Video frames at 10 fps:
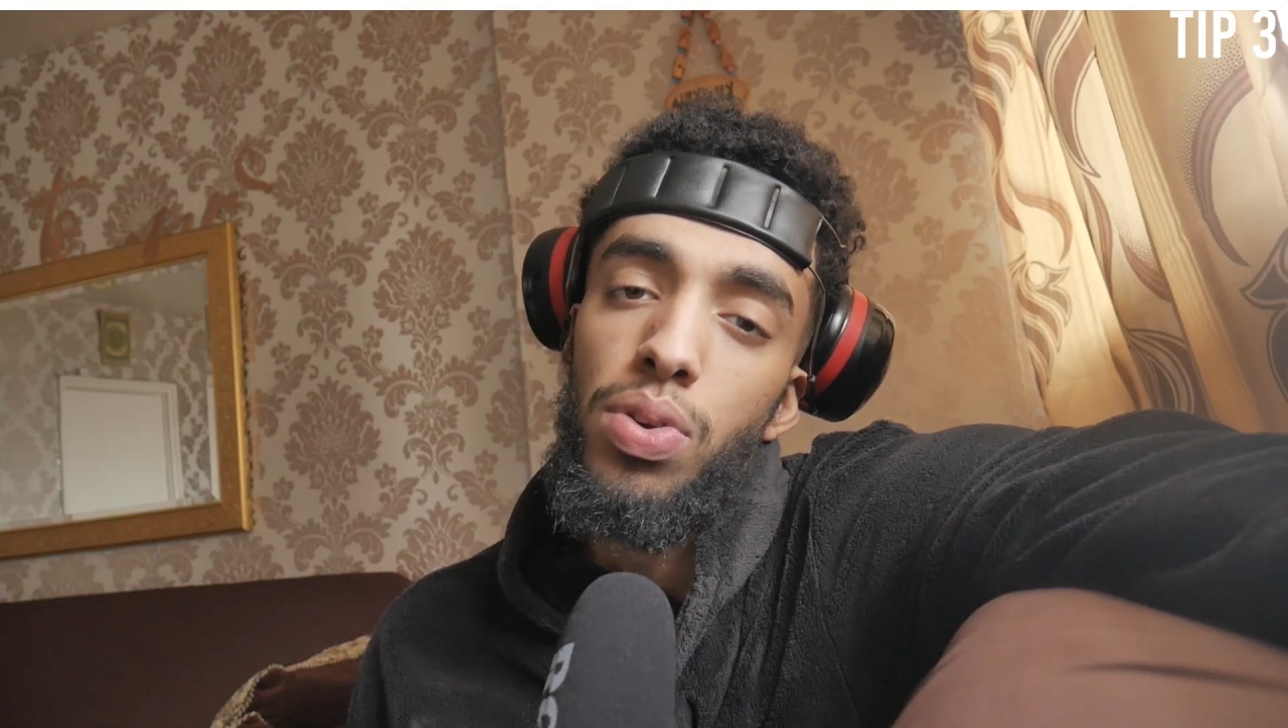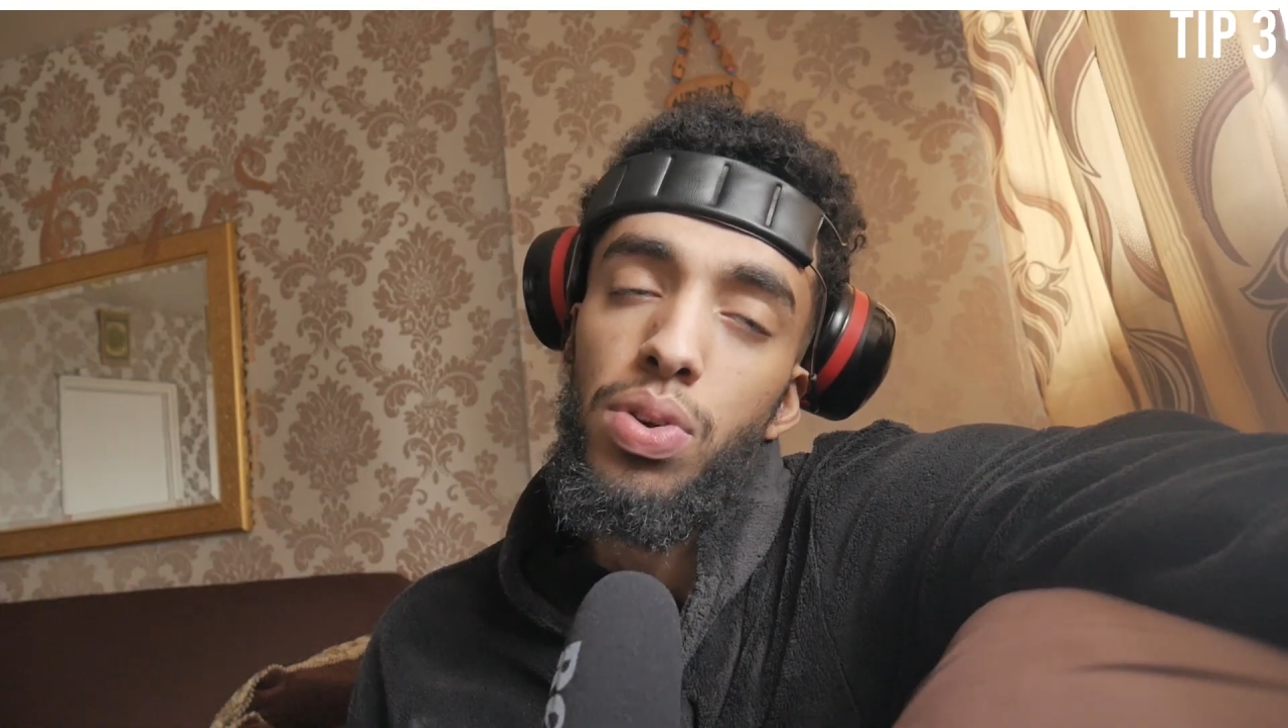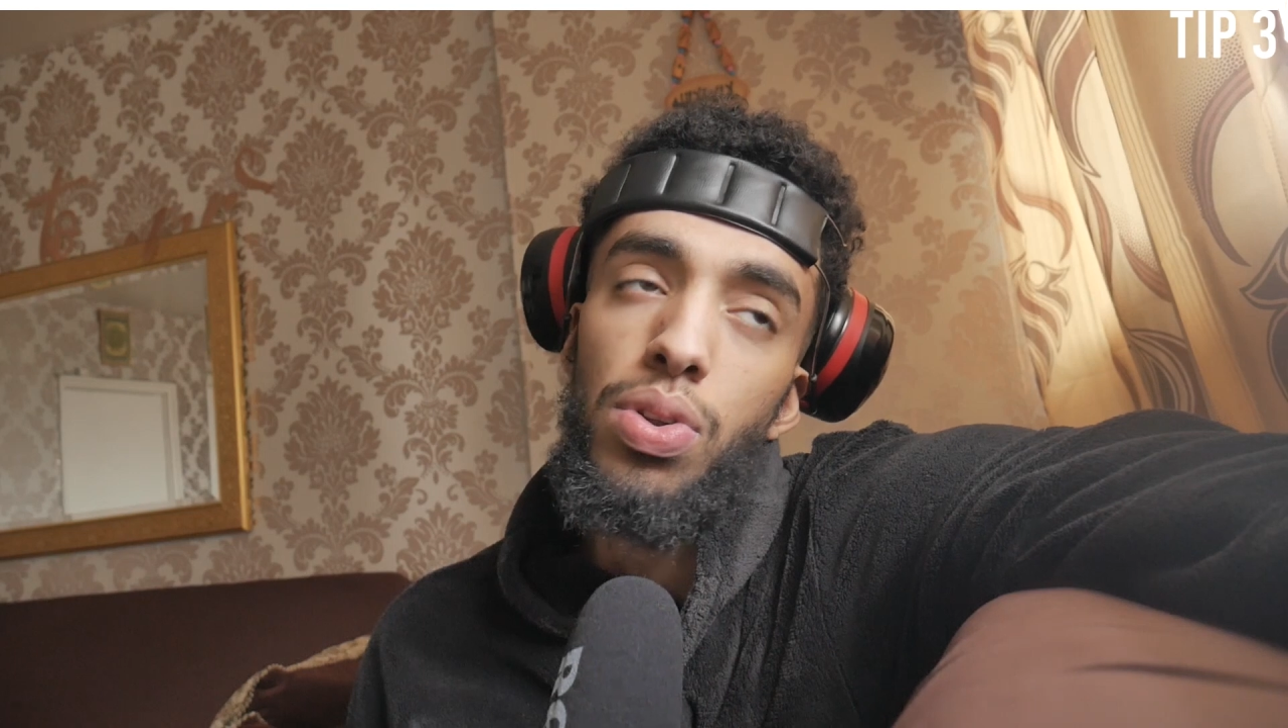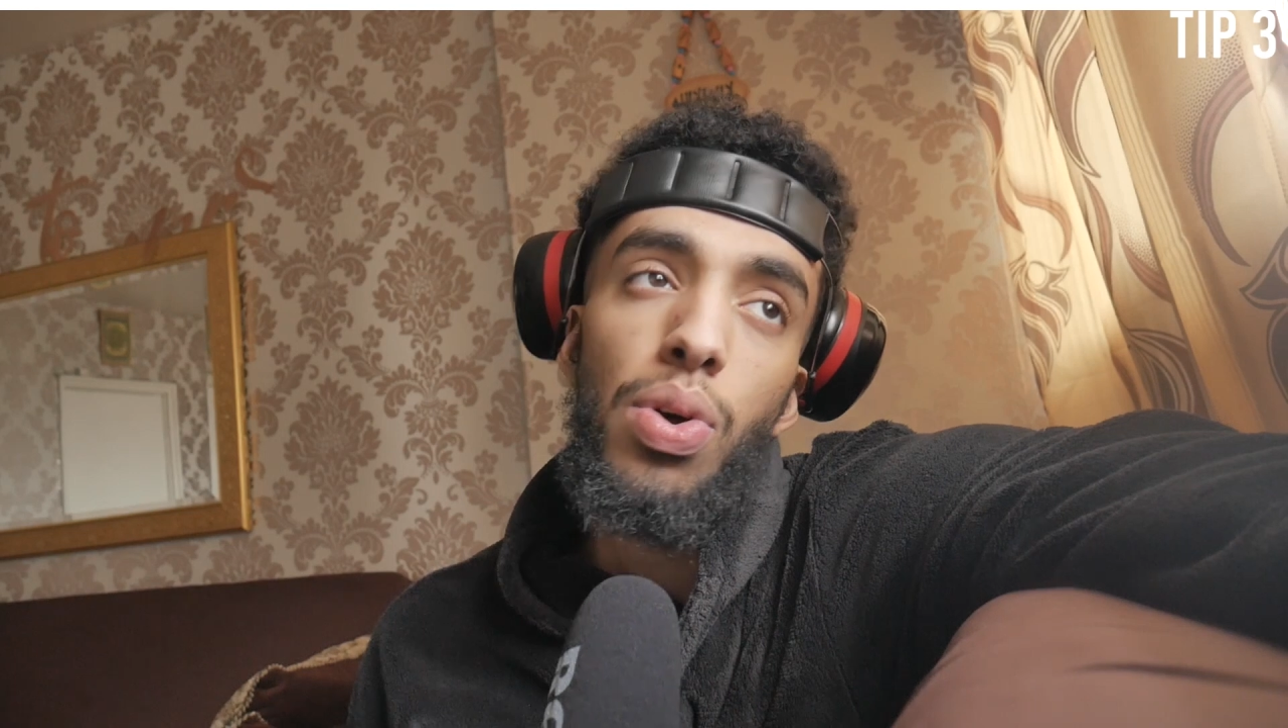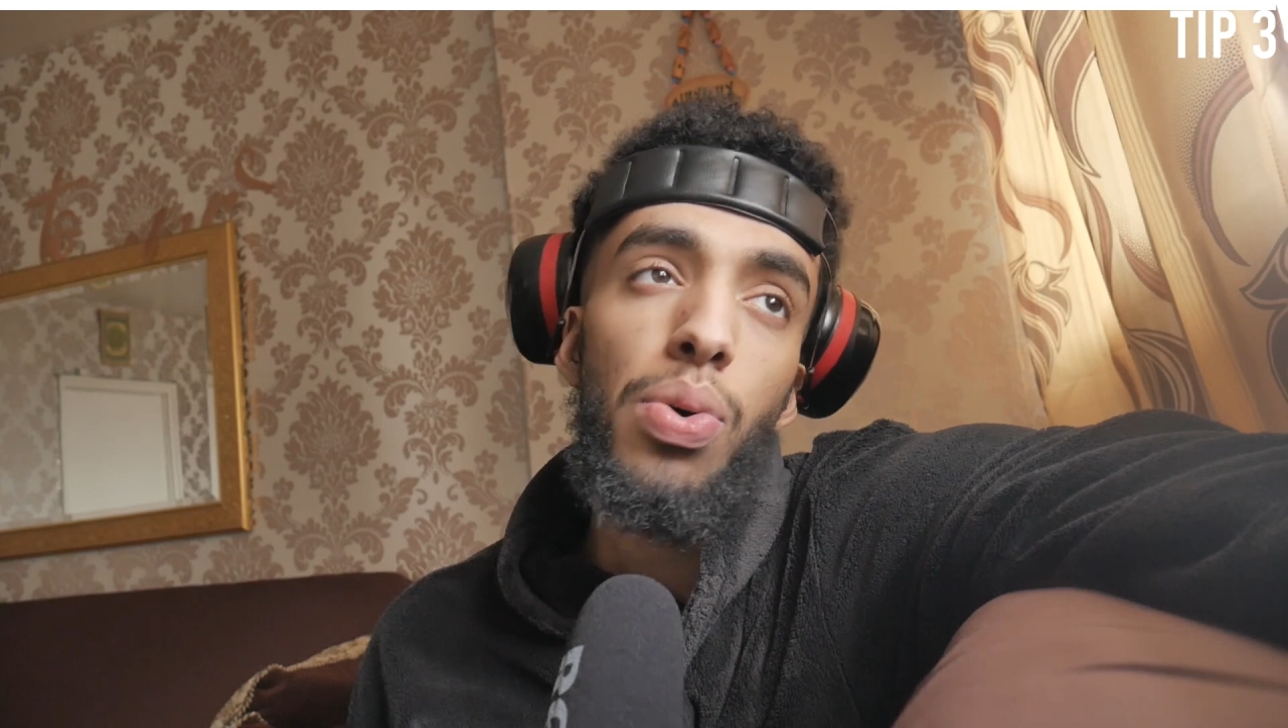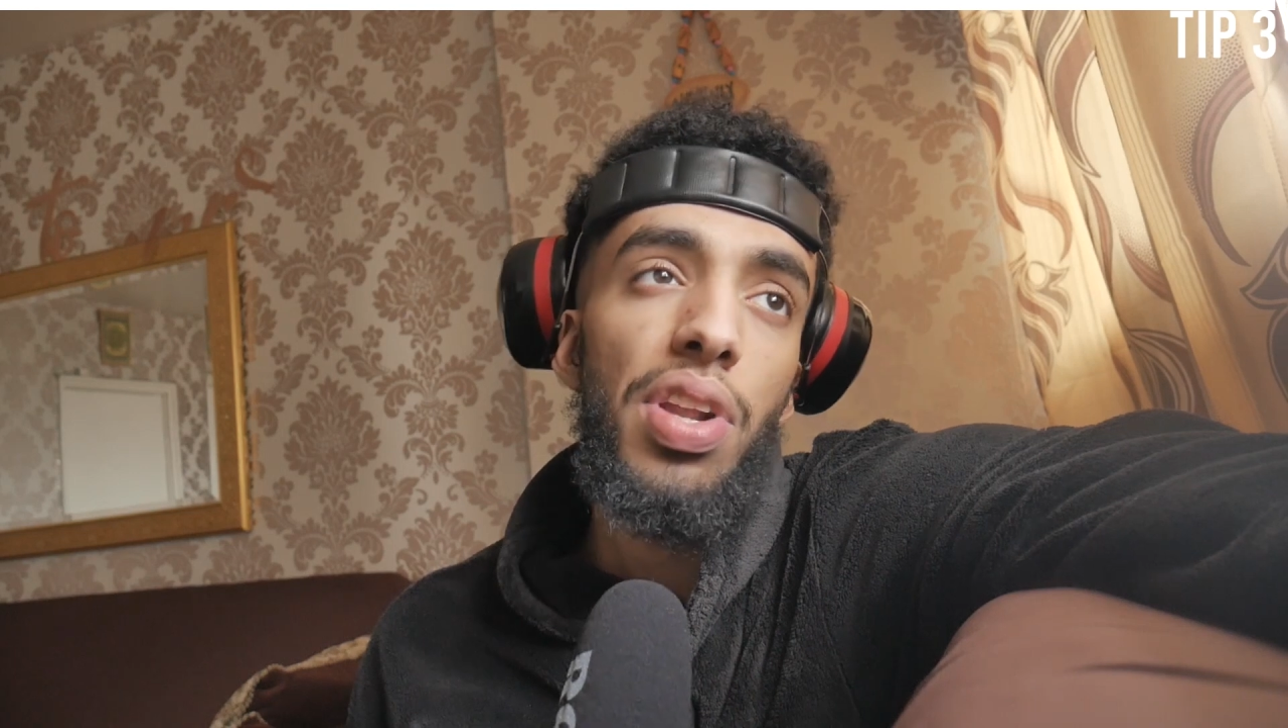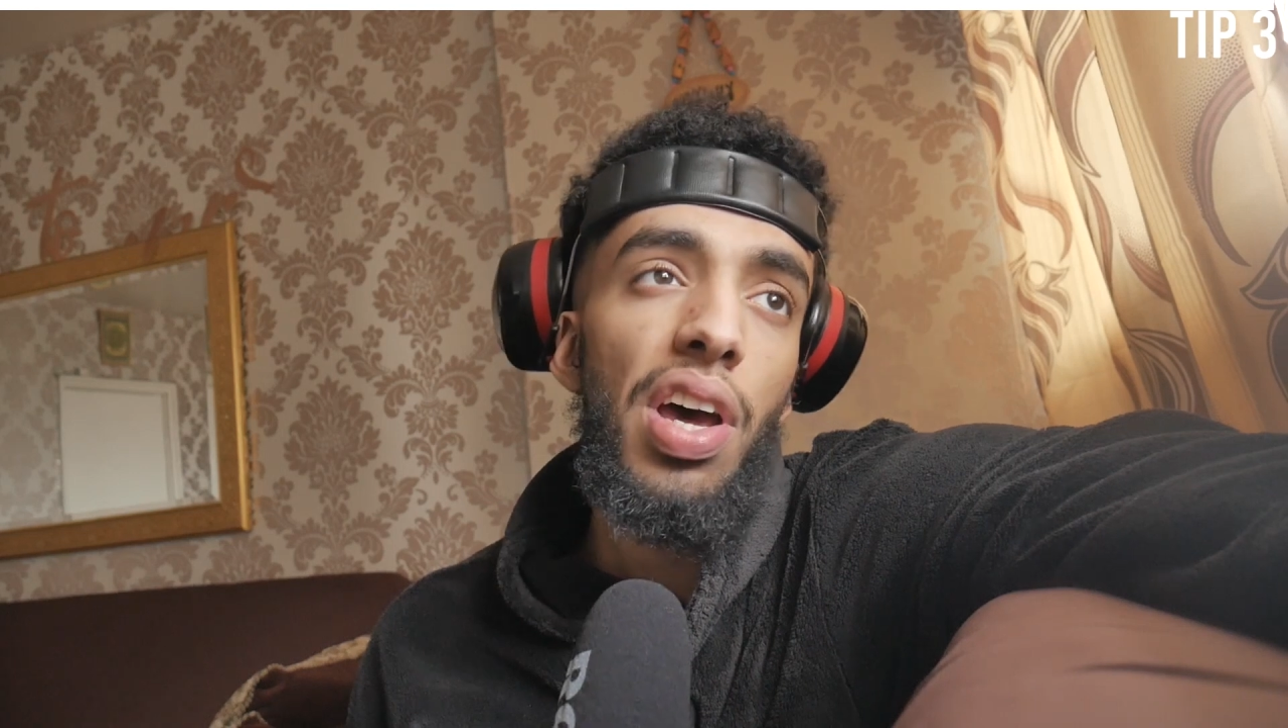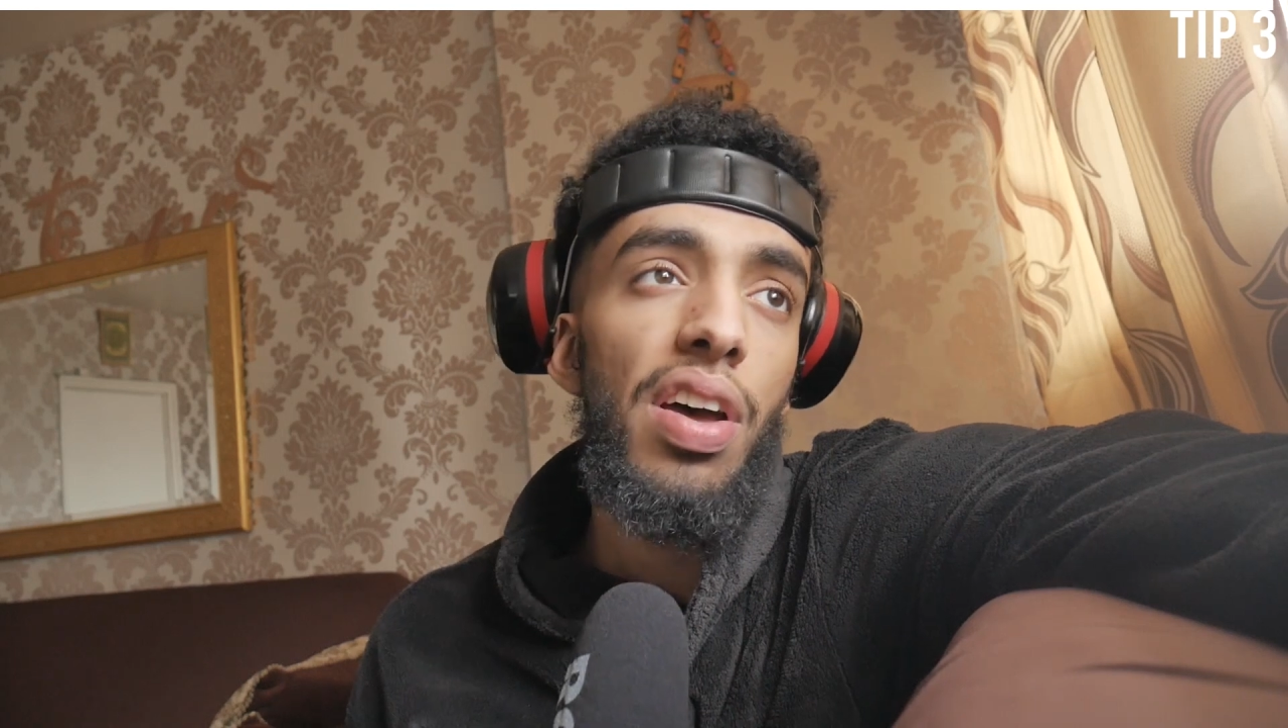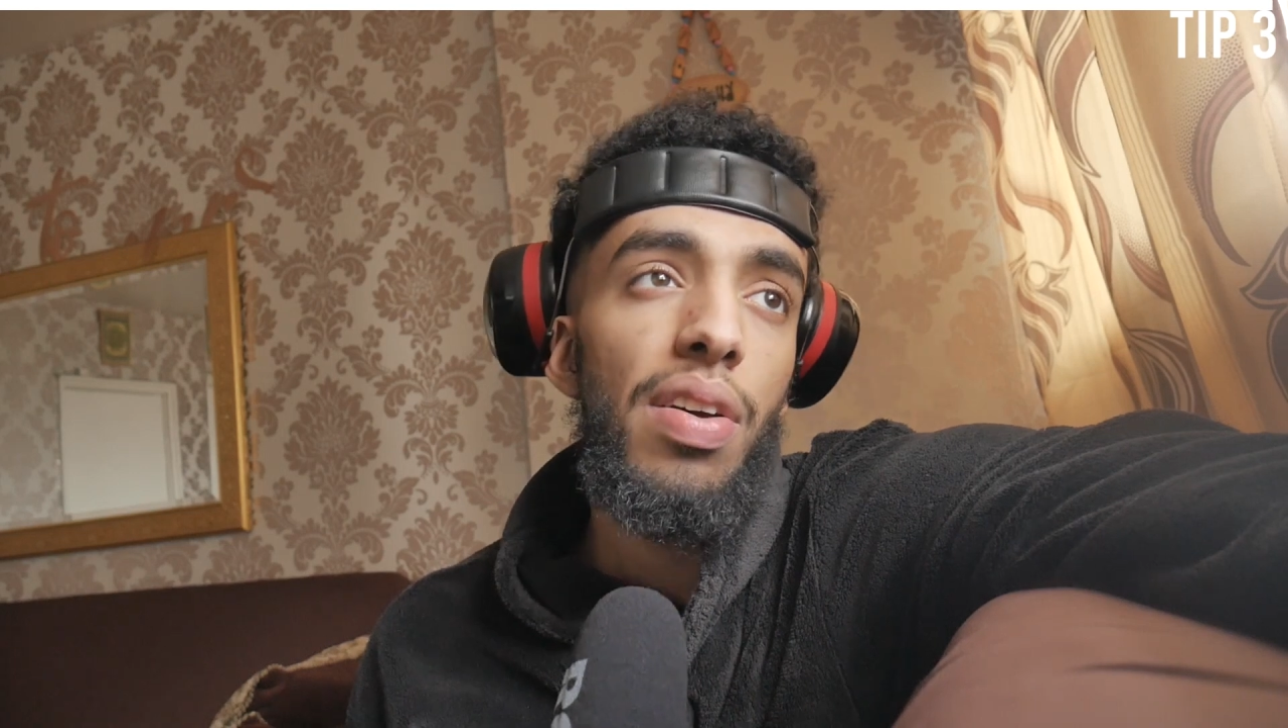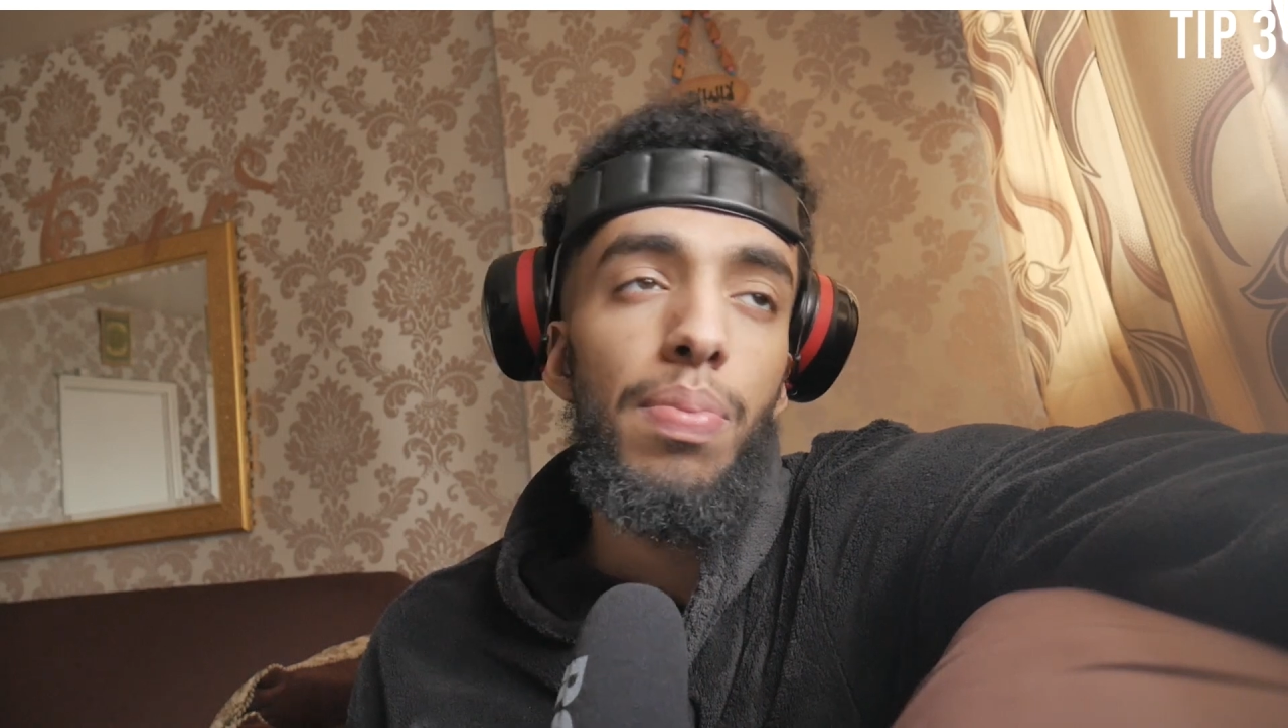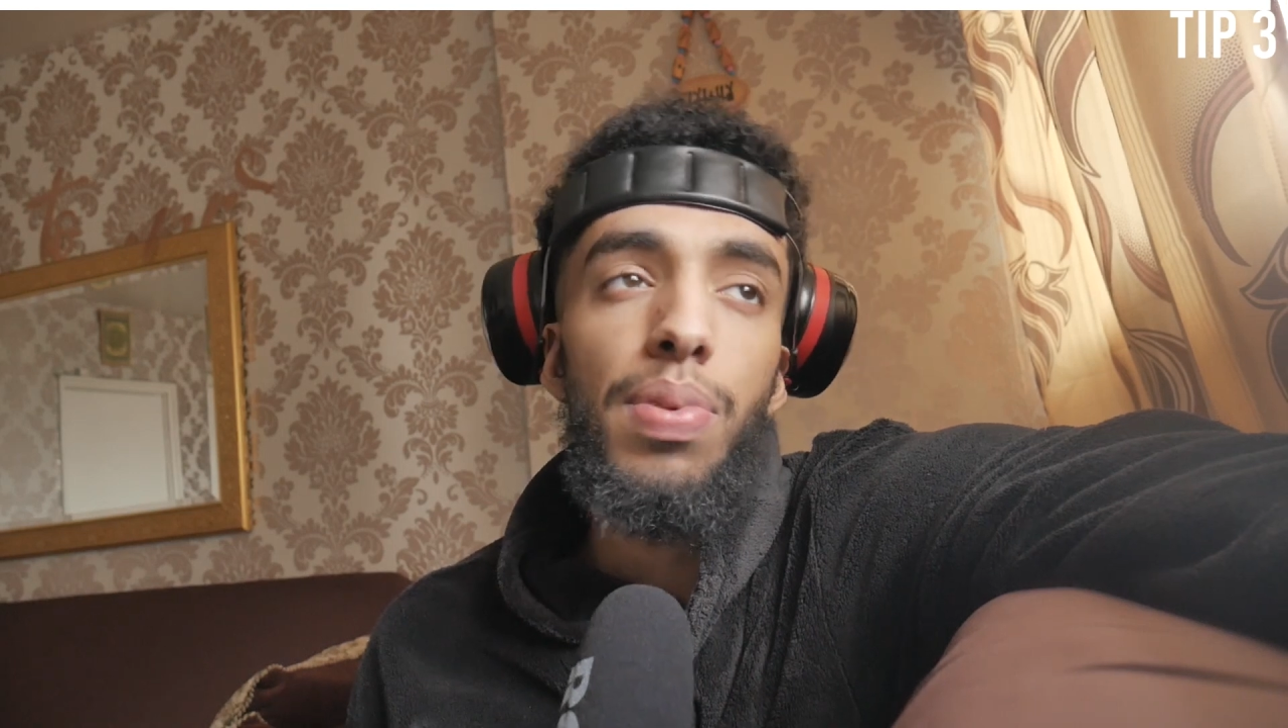you know that